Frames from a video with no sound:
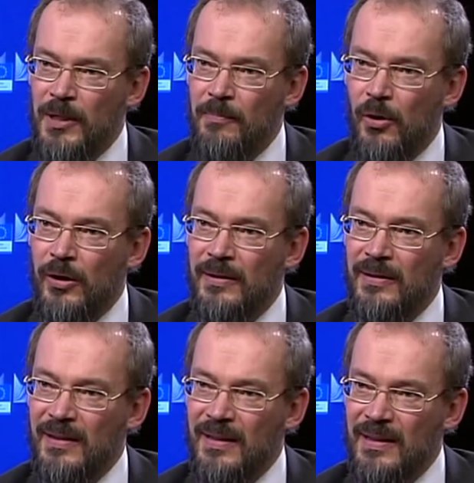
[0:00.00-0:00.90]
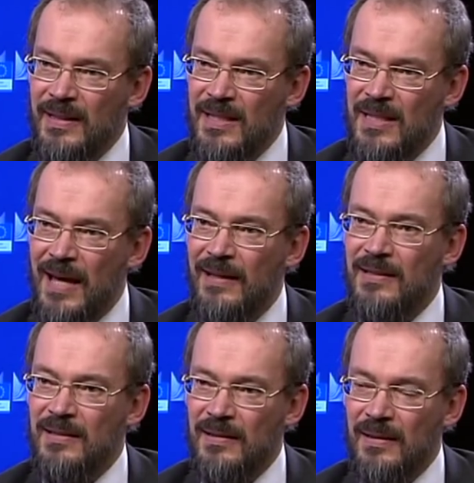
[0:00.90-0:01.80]
pinpoint
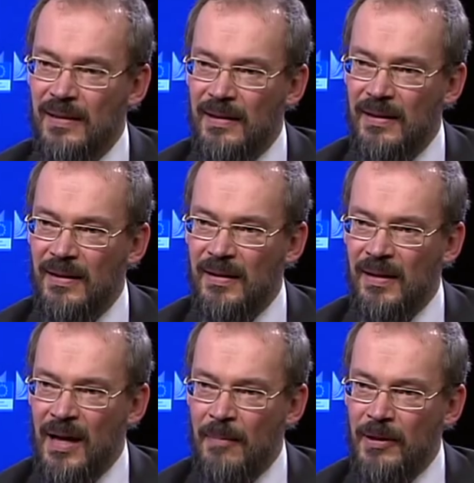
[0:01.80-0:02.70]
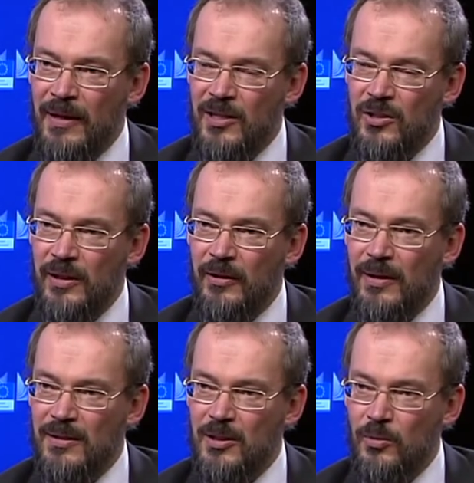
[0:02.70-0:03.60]
exact application
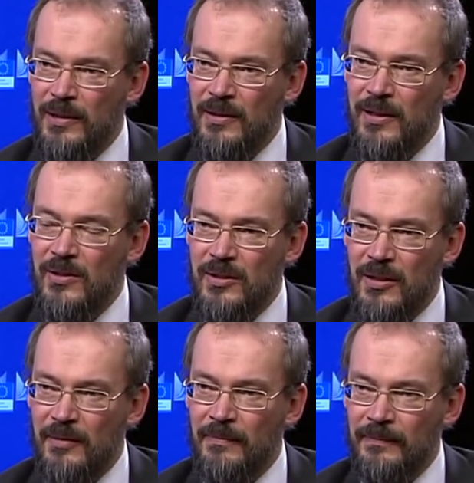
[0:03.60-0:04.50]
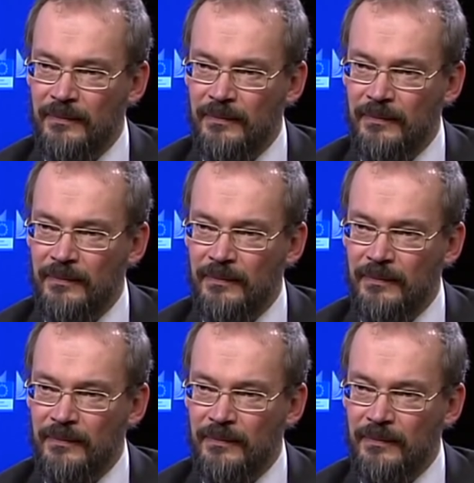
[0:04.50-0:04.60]
areas in 20 years' time.